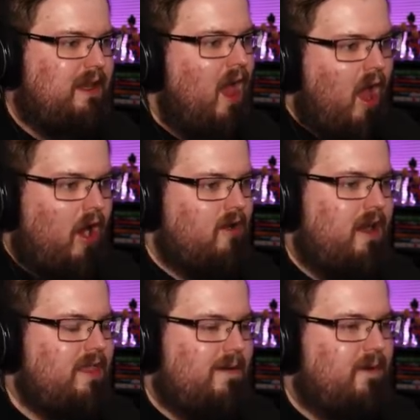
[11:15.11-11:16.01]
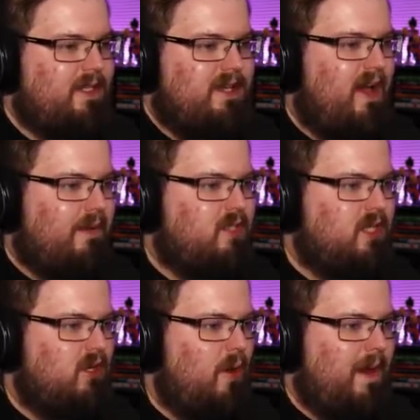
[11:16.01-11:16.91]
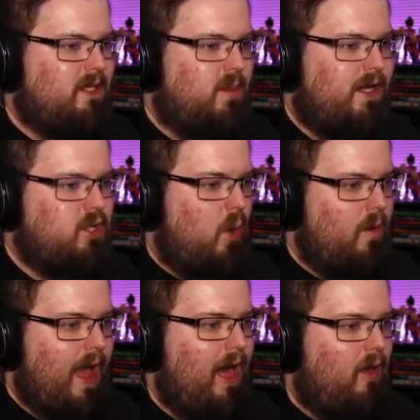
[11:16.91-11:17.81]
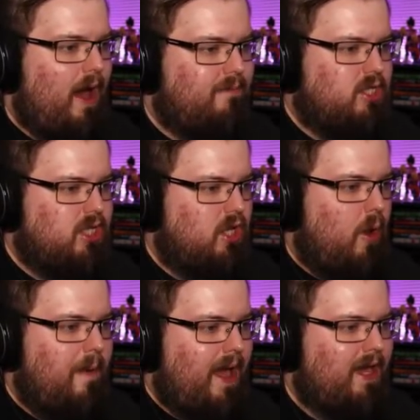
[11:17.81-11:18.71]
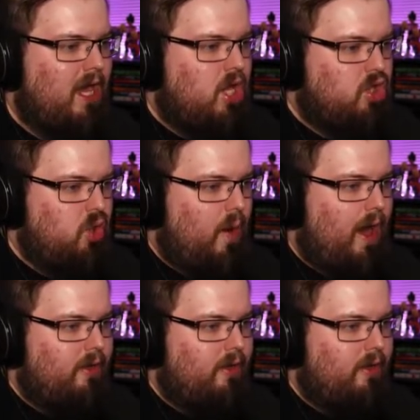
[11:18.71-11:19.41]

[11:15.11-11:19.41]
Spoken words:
are not that impressive. I'm just gonna go back to Reach, or hell, I'm just gonna go back to other